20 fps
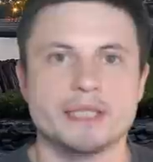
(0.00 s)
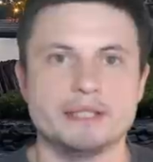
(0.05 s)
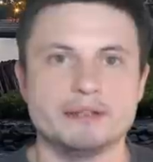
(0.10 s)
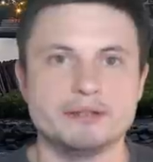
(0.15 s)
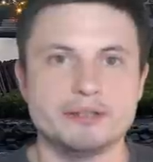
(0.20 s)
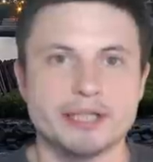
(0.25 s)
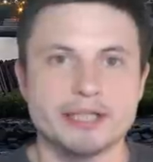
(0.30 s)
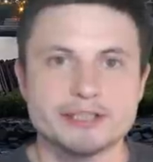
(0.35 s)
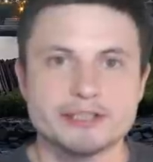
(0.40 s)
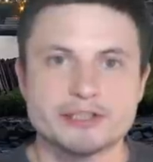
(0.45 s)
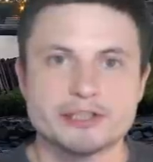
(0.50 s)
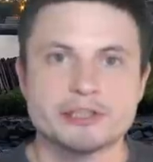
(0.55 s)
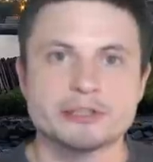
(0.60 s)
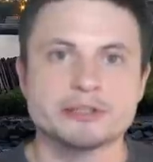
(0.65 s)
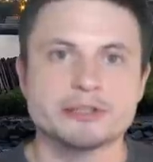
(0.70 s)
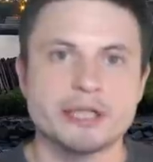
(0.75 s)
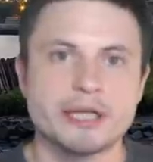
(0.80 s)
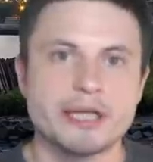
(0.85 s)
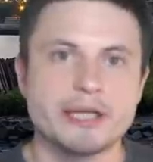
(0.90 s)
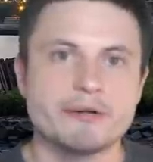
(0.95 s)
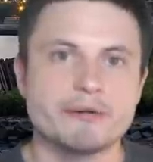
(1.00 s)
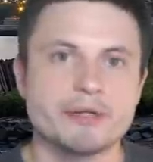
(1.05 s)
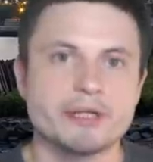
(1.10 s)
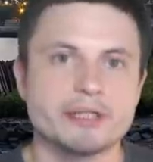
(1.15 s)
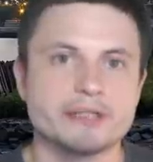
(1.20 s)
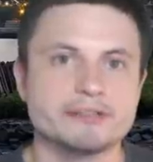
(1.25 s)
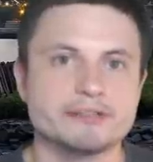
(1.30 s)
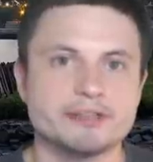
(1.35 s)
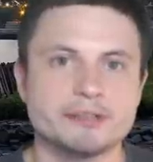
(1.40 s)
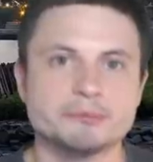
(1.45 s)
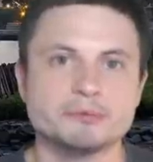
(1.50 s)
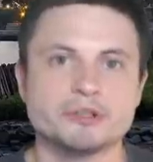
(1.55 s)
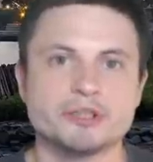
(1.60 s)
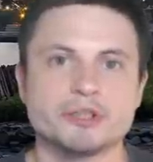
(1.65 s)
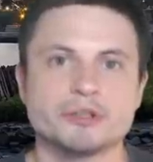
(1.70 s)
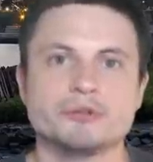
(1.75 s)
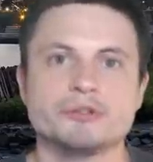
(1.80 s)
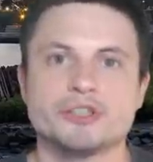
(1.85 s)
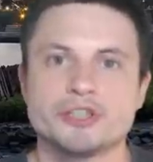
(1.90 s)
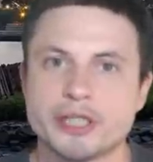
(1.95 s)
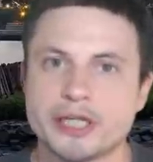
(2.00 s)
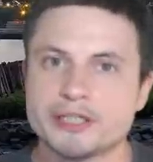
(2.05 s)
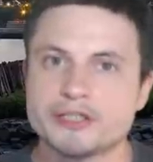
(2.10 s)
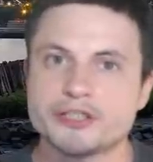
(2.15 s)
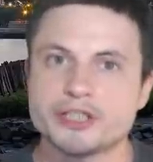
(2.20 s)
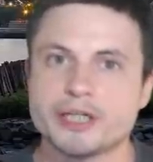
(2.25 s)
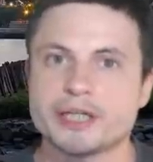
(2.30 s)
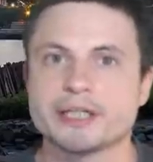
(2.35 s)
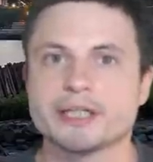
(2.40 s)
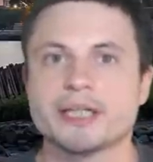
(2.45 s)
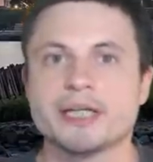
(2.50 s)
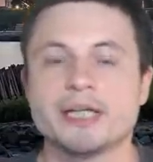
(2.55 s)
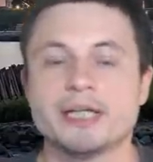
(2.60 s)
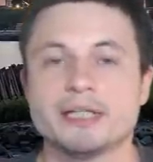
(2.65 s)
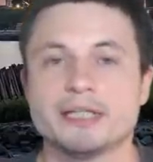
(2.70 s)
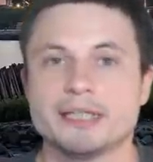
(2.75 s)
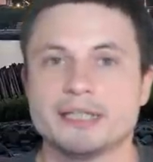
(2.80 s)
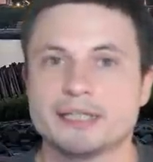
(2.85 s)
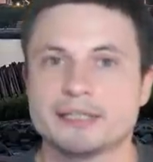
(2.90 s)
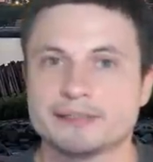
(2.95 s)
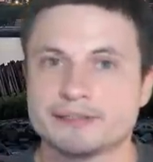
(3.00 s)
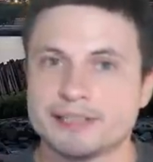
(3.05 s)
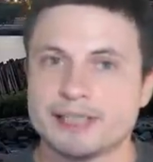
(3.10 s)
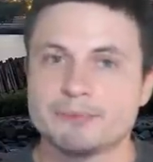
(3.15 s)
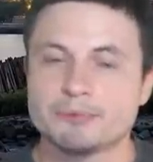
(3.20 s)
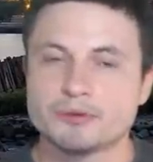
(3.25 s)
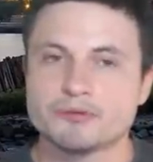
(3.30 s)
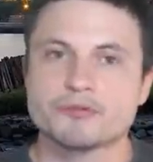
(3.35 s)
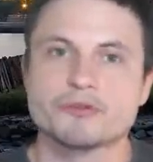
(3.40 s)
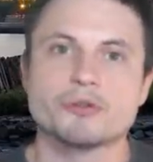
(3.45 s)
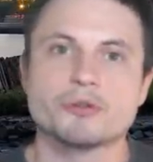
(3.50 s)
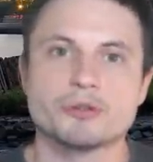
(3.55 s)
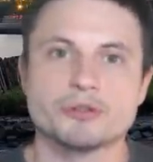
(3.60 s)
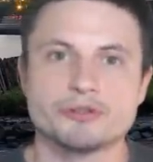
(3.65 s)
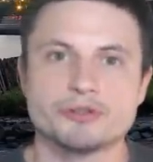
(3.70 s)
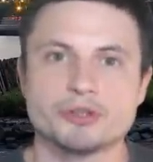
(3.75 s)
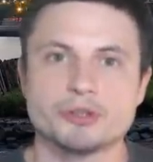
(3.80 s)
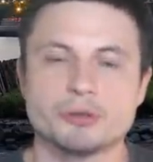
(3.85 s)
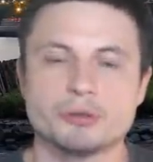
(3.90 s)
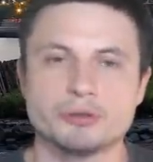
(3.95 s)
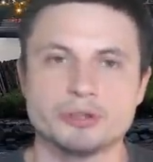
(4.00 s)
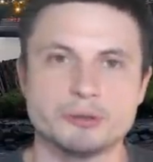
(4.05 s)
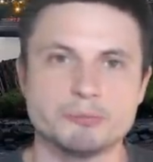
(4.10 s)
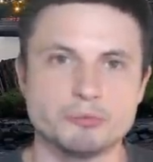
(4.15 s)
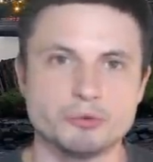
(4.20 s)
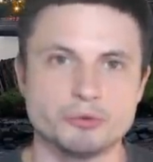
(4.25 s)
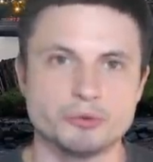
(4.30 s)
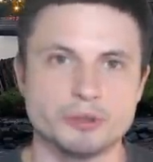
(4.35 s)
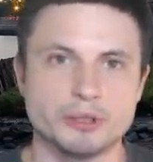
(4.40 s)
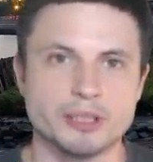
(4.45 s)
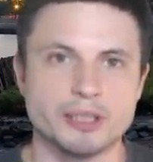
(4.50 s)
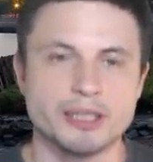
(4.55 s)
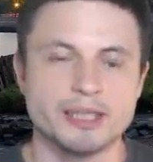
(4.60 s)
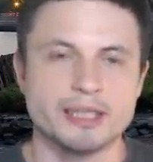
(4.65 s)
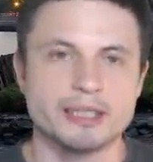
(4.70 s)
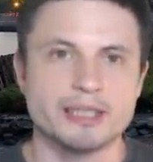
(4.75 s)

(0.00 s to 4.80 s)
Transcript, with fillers: industrial area similar to Shenzhen except of course on the moon.